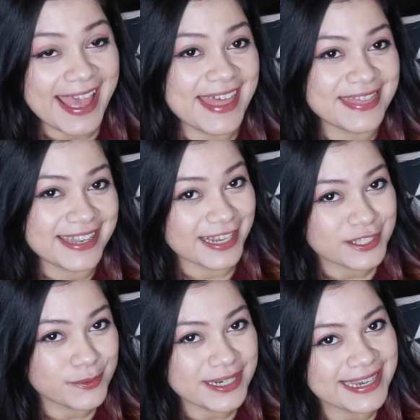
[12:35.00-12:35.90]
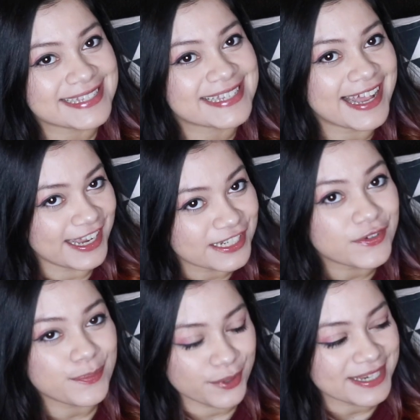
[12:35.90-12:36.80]
And the next one is kind
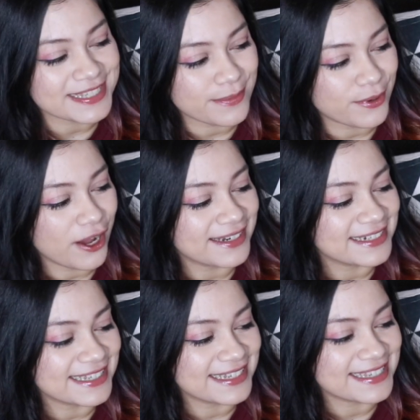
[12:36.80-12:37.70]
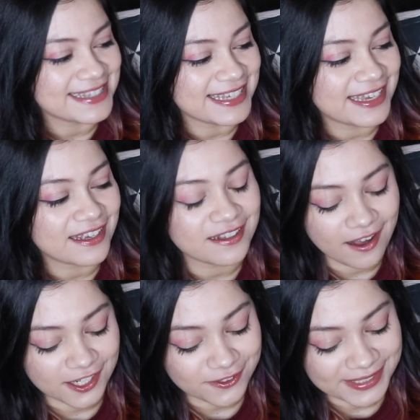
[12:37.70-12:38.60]
of a pricey product. It is the
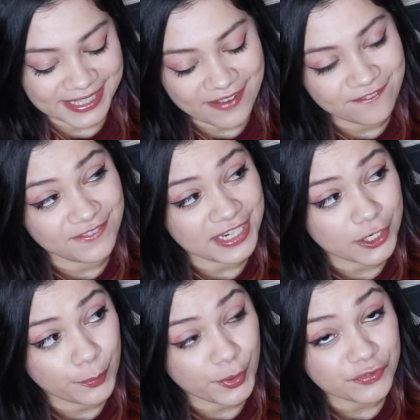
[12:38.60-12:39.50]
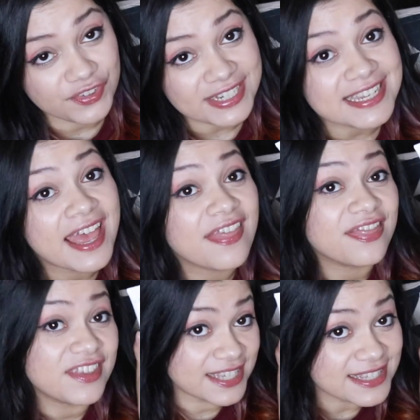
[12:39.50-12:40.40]
Caudalie Vino Perfect.
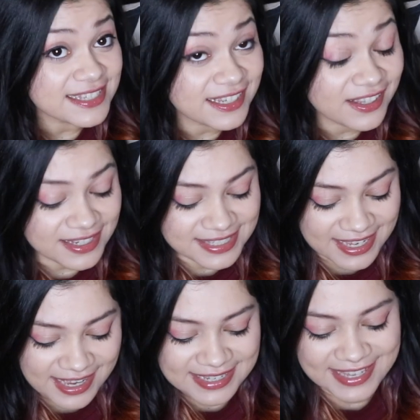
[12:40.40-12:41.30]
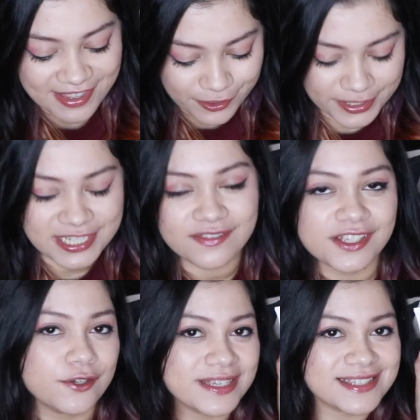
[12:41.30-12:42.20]
This is a deluxe size and the retail
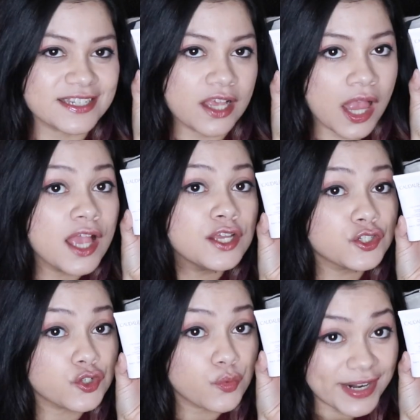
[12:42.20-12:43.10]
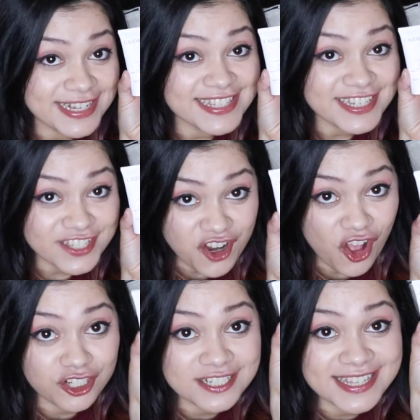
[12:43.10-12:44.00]
value is still
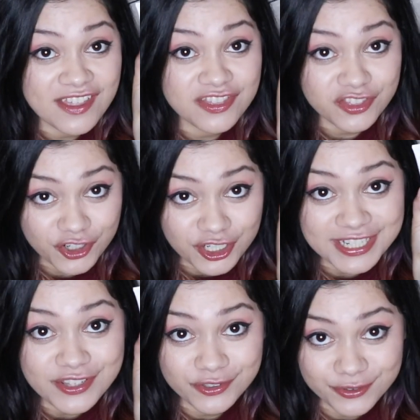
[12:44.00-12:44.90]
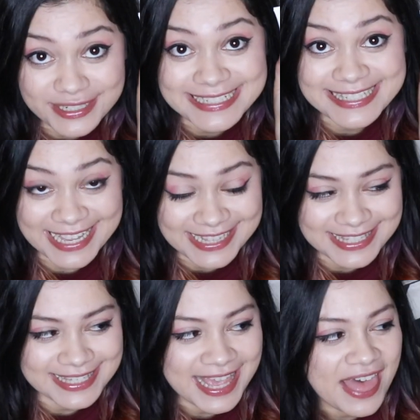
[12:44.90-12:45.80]

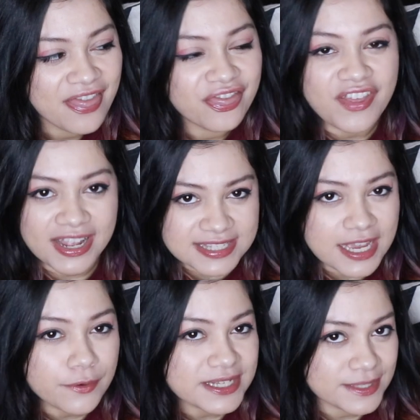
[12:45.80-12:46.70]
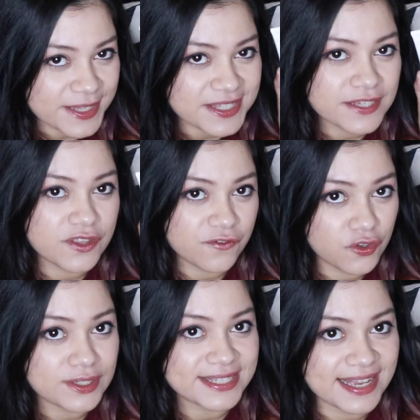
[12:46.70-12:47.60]
$26.33. That's how expensive the
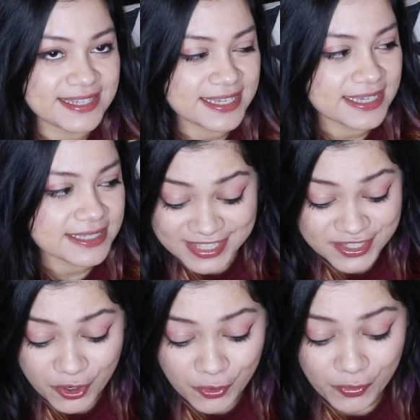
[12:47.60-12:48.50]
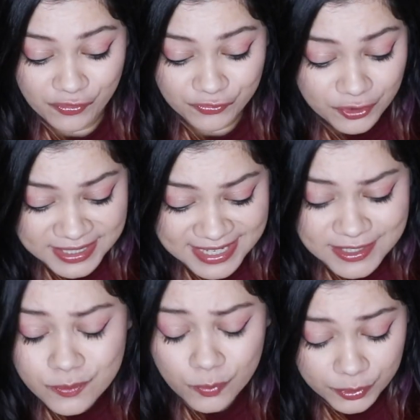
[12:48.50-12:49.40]
full size is. So full
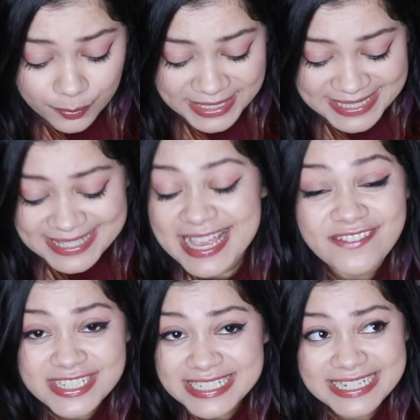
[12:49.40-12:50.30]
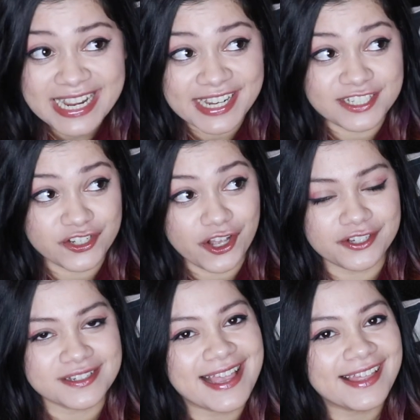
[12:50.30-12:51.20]
size would be
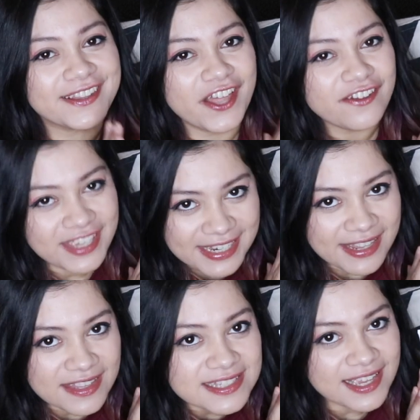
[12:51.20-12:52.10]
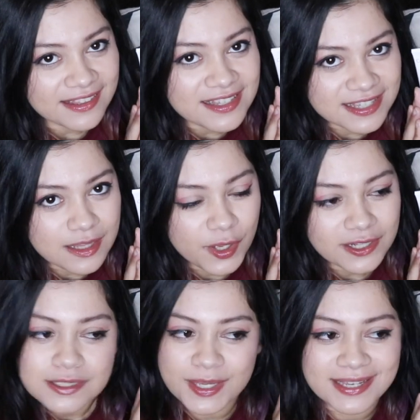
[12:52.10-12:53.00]
$79. I love getting things like this in the
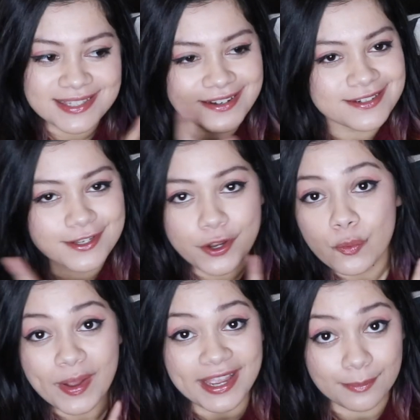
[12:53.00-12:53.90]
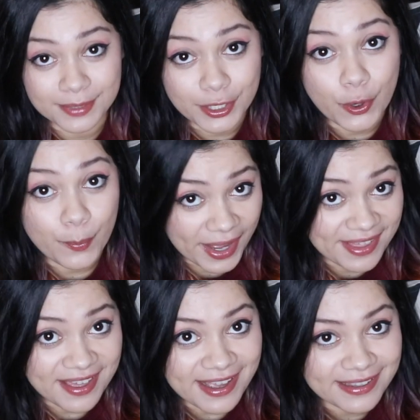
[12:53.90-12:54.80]
box because there's no way I'm gonna go
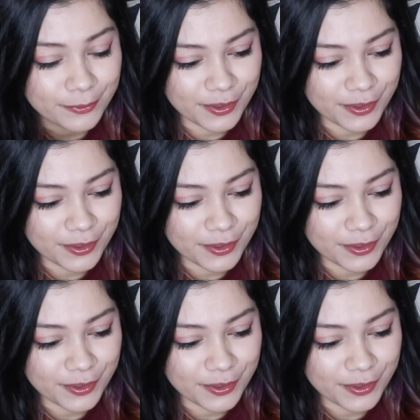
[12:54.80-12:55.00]
buy that